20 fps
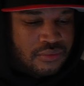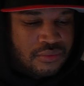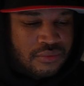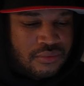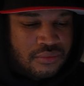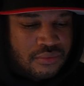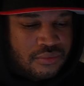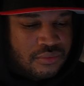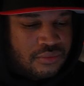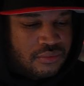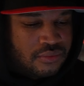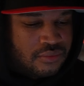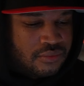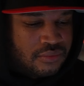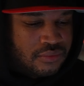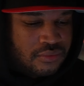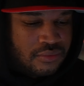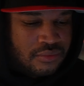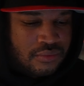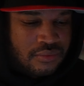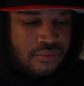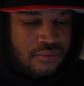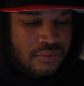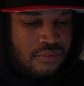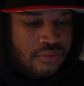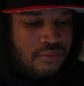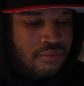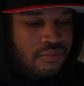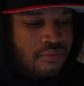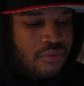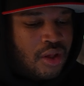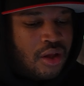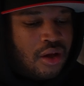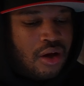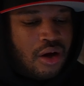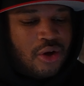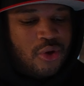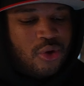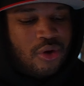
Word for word: Too much money. Oh,